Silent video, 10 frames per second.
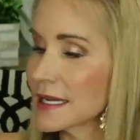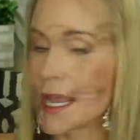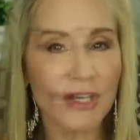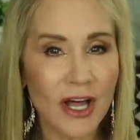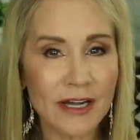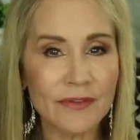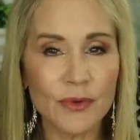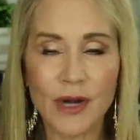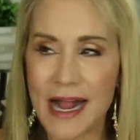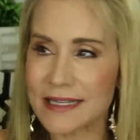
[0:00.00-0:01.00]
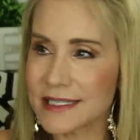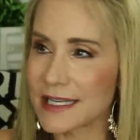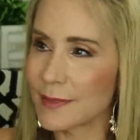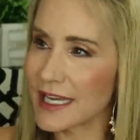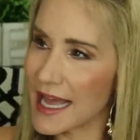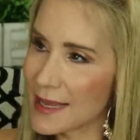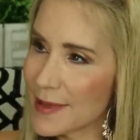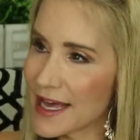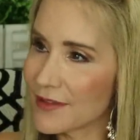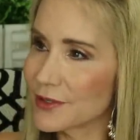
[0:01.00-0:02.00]
A lot of you were asking me, hey
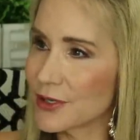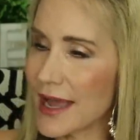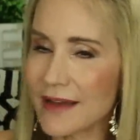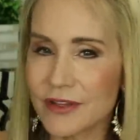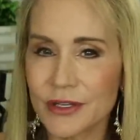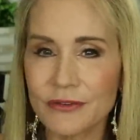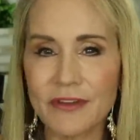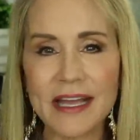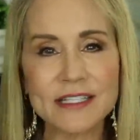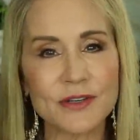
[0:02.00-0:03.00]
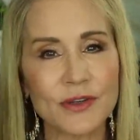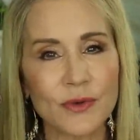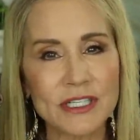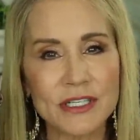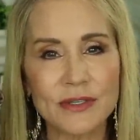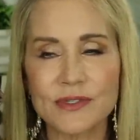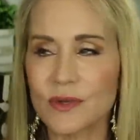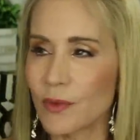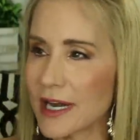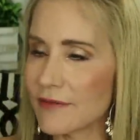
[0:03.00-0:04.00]
Beth, do you have the NuFace? Are you going to use
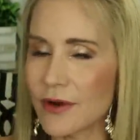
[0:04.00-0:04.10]
it? Whatever.